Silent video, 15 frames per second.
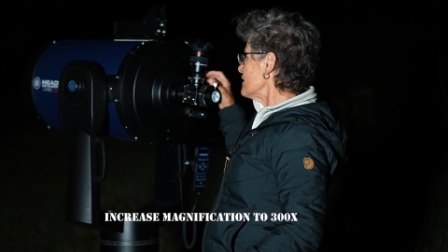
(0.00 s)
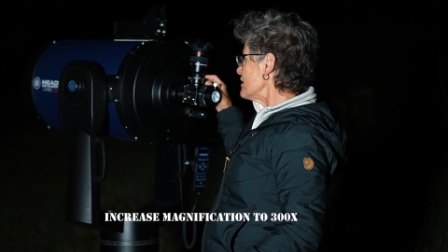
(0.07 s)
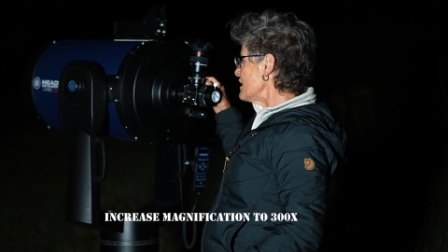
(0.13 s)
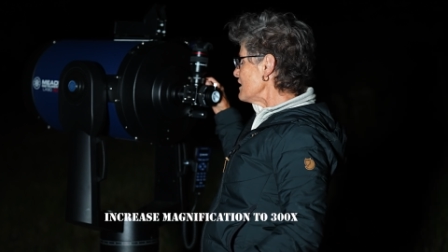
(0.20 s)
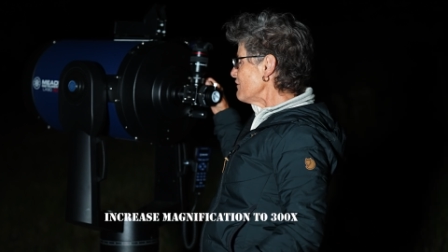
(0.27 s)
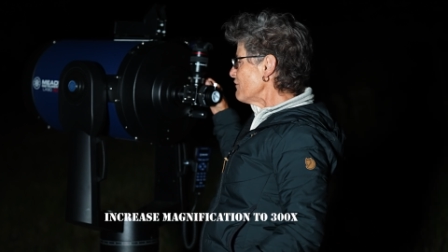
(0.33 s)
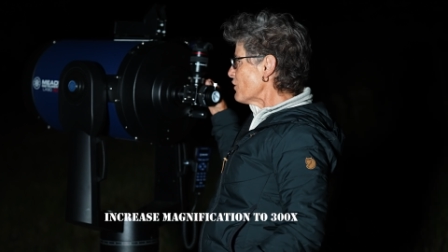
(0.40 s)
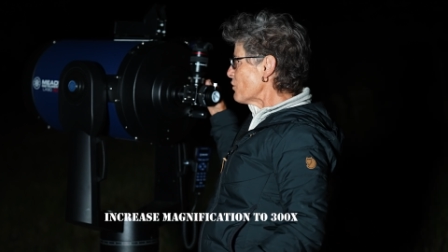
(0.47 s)

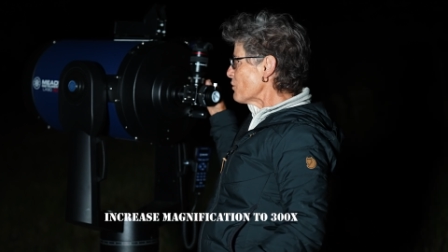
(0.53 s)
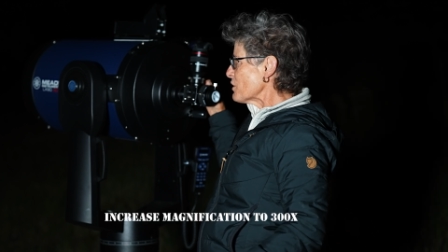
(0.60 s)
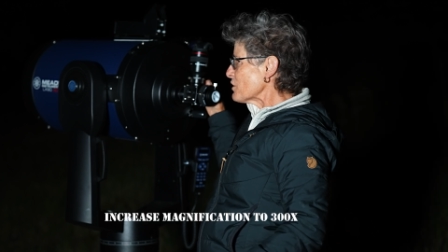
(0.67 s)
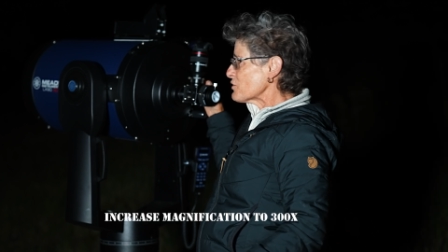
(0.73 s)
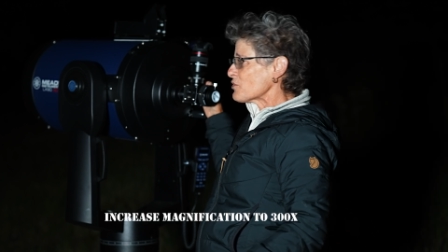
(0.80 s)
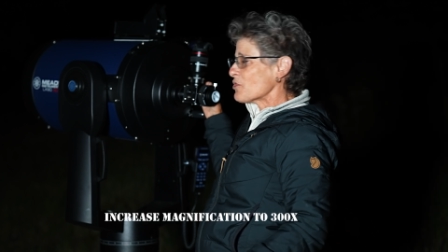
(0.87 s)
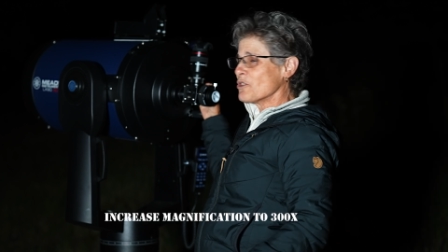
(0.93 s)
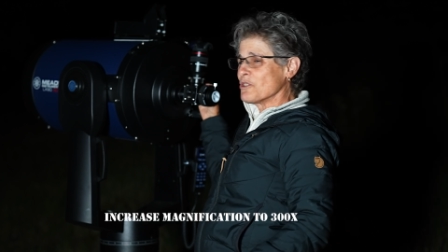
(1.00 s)

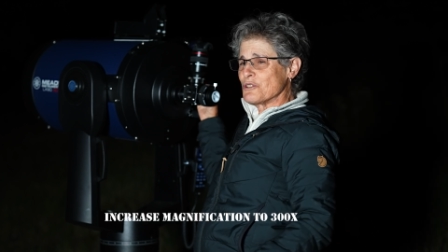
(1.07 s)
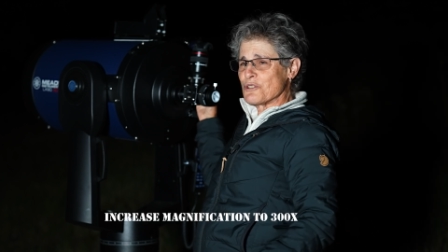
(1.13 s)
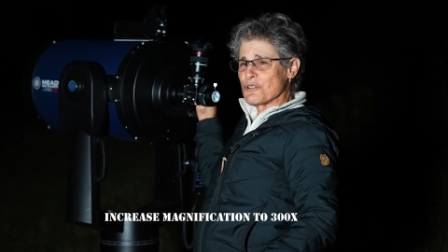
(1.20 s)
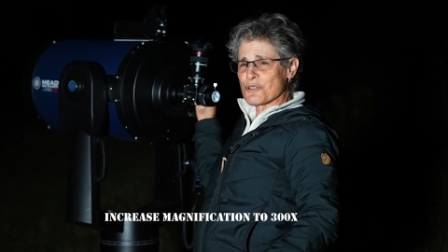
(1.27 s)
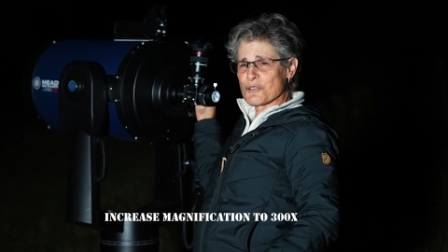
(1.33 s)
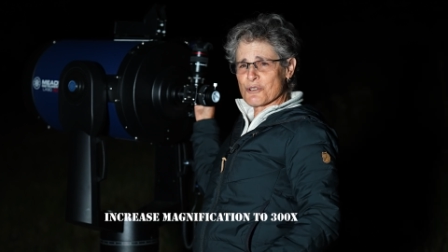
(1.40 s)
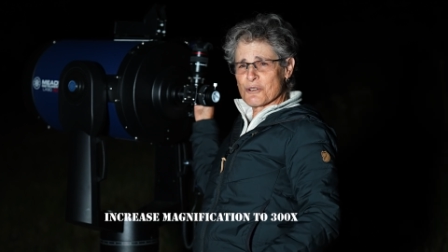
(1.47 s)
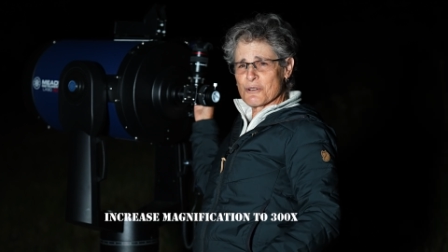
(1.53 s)
Defocus on
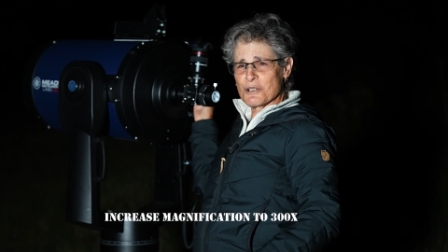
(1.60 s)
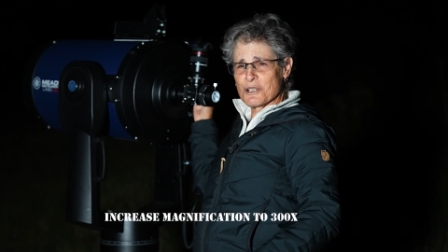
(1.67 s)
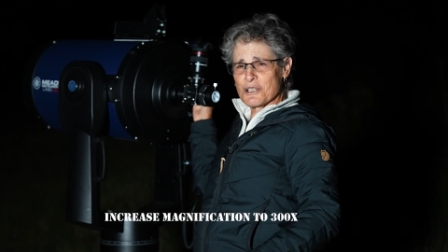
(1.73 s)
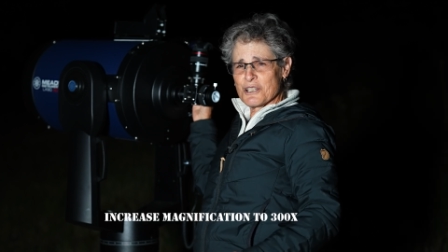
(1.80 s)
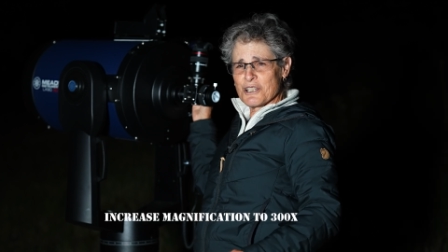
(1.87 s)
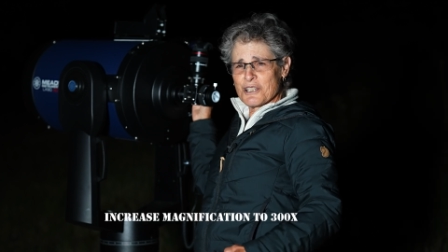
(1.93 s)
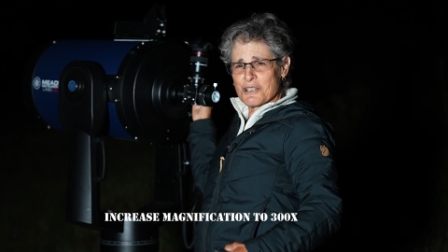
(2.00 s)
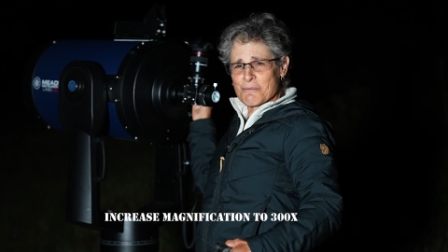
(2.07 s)
your
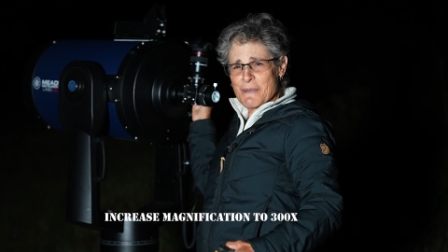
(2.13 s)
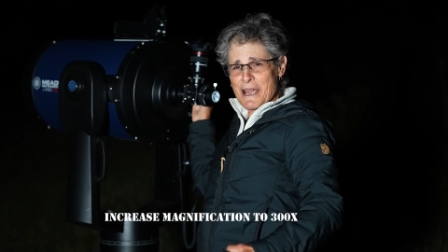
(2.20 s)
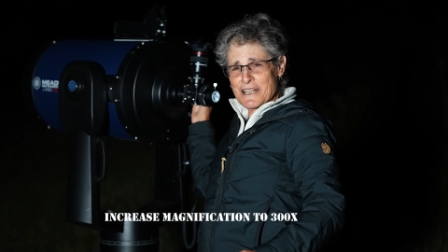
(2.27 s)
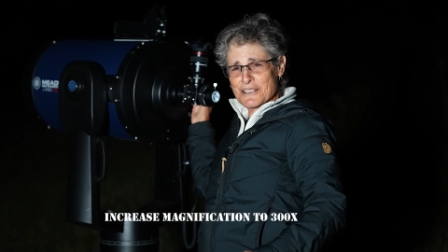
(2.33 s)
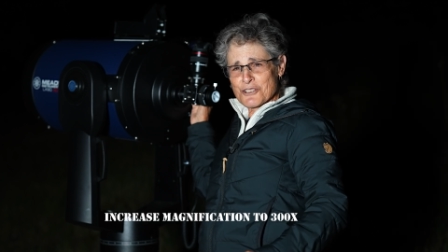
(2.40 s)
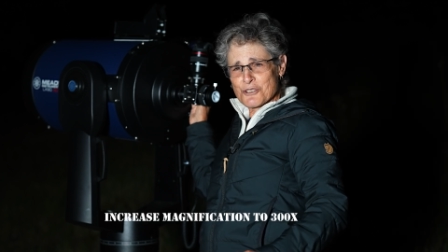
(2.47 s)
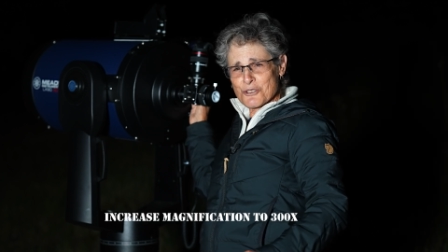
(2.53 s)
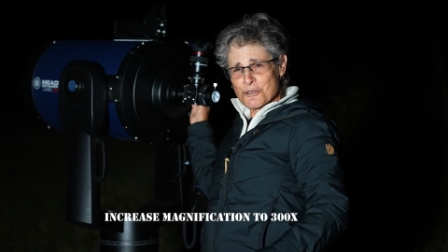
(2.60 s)

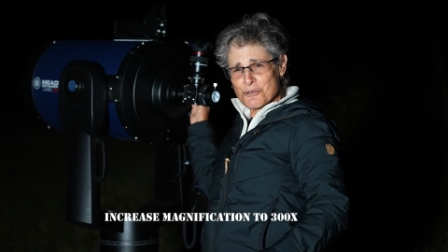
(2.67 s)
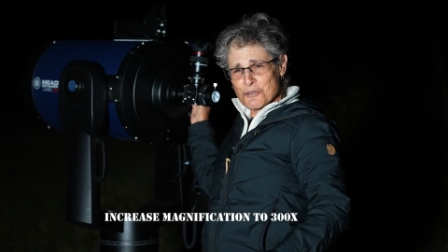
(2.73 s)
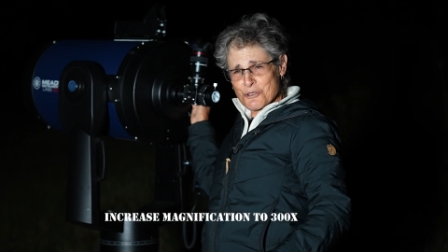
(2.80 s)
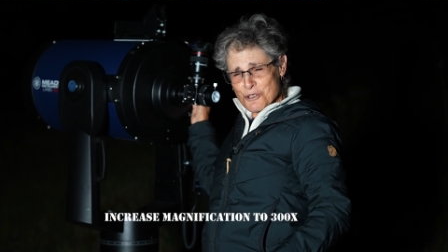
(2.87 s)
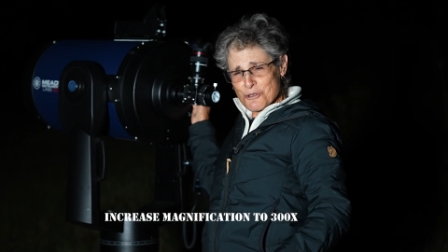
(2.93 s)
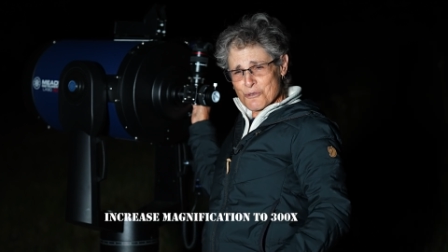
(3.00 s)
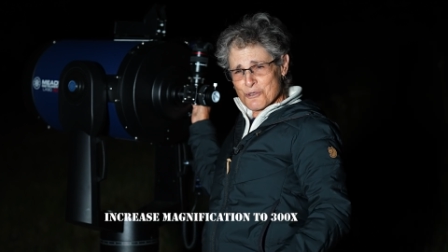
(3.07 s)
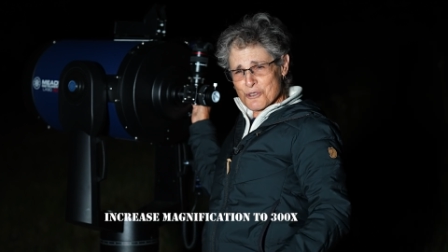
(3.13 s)
magnitude
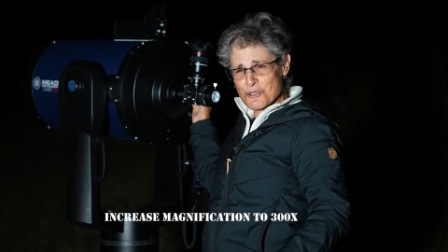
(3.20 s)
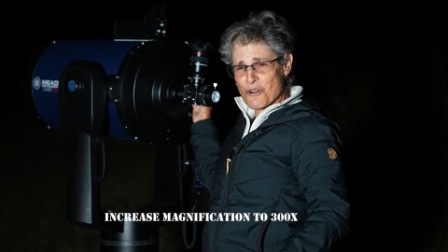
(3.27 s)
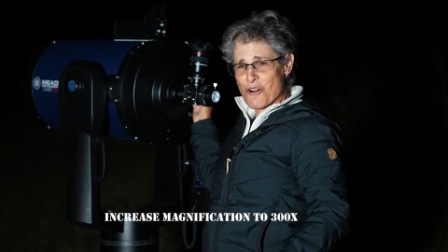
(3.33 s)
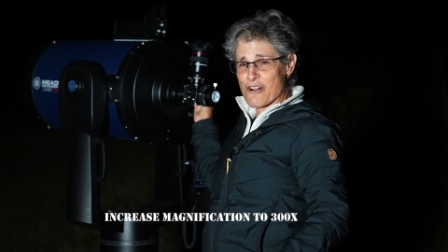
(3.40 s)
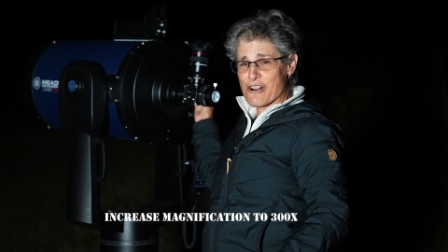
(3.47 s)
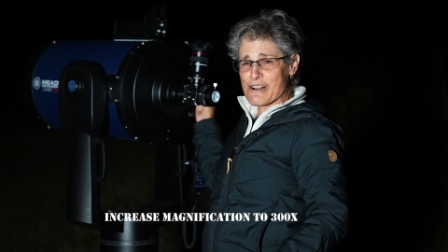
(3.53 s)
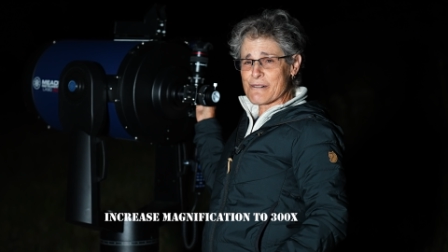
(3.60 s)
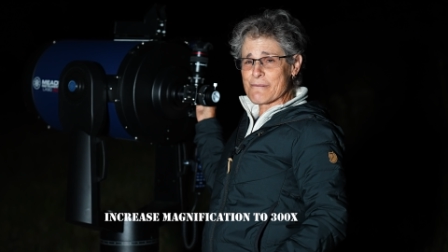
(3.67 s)
2
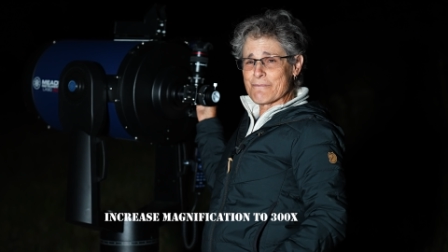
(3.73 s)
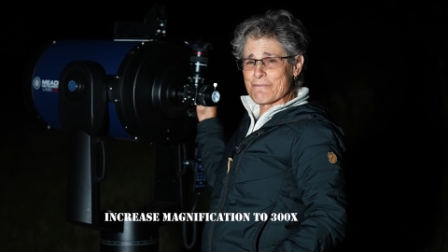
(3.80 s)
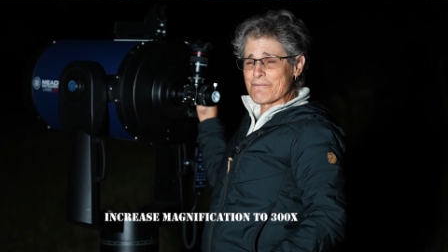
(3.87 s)
star